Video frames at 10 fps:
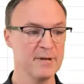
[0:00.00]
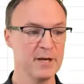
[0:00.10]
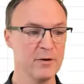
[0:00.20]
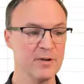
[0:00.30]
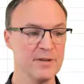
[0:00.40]

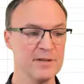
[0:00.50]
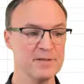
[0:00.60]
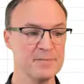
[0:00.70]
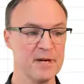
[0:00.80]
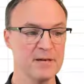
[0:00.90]
I'm going to go to
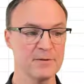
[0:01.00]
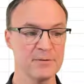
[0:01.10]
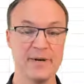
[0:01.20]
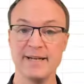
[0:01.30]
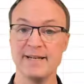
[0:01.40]
this
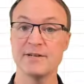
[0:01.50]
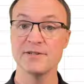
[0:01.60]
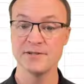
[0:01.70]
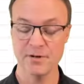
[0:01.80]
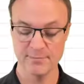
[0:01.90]
spot right
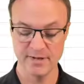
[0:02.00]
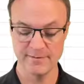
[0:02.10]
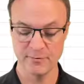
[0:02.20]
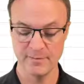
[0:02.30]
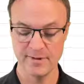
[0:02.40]
here to start
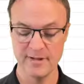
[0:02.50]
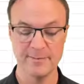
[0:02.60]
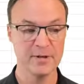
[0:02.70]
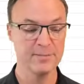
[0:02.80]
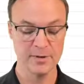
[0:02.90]
my
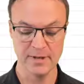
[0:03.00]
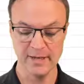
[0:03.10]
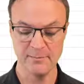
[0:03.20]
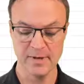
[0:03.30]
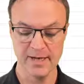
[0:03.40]
formula. I'm going to
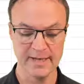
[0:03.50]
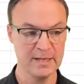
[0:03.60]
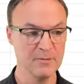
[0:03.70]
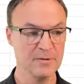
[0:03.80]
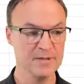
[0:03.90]
put in
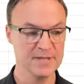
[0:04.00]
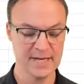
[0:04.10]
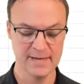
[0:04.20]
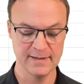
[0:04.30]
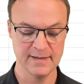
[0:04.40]
my equal
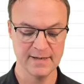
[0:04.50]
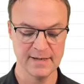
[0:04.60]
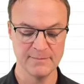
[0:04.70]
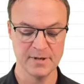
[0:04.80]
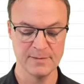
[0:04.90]
sign,
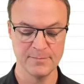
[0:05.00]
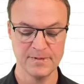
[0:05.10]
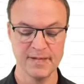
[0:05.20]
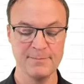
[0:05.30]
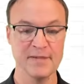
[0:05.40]
then I'm going to
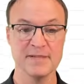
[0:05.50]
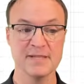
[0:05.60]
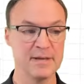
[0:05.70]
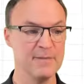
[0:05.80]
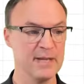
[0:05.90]
type
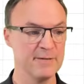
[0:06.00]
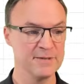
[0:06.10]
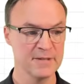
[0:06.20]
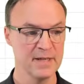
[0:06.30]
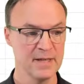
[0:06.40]
in sum
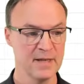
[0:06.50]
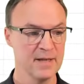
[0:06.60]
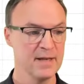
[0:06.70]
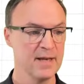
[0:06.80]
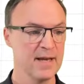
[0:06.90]
ifs
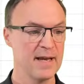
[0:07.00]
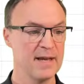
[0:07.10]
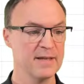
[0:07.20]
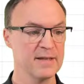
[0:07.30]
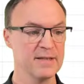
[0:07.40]

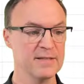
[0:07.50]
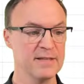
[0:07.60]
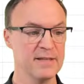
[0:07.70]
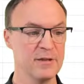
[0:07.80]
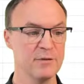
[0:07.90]
and
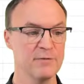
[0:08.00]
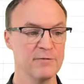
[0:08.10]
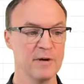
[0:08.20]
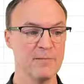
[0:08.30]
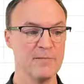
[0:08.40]

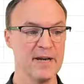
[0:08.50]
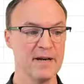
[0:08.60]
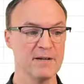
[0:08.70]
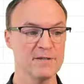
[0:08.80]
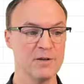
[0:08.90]
continue from
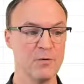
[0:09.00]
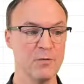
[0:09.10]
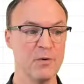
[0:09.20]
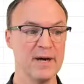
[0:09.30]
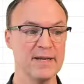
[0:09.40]
there.
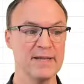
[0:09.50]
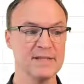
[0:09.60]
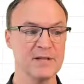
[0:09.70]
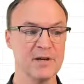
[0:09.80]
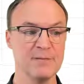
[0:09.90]
So
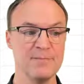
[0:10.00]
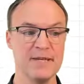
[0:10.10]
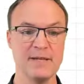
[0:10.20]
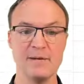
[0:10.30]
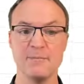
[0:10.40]
what is going to
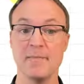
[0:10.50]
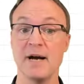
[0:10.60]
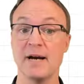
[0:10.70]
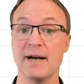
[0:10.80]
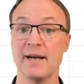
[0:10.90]
be
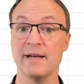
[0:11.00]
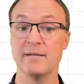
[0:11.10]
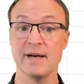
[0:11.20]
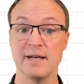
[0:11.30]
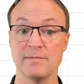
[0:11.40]

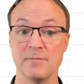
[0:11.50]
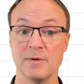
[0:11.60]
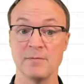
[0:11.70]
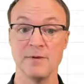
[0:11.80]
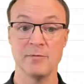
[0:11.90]
my, uh,
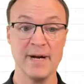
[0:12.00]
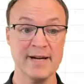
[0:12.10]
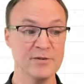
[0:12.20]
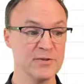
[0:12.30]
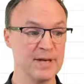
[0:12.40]
the
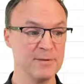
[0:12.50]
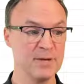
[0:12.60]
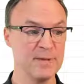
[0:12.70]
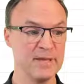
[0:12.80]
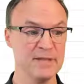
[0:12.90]
range that
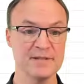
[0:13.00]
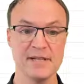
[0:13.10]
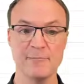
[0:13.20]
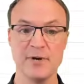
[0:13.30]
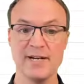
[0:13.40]
I'm going to be,
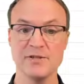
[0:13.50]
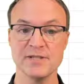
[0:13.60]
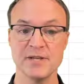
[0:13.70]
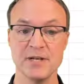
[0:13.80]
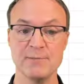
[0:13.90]
the sum
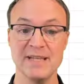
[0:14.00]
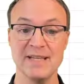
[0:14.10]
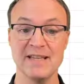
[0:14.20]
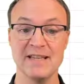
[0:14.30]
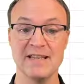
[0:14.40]
range is going to
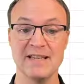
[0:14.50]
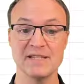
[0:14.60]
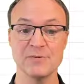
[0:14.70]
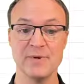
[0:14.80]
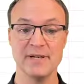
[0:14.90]
be
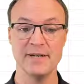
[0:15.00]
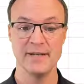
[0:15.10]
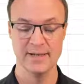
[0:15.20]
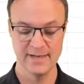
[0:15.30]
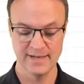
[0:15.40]
this one.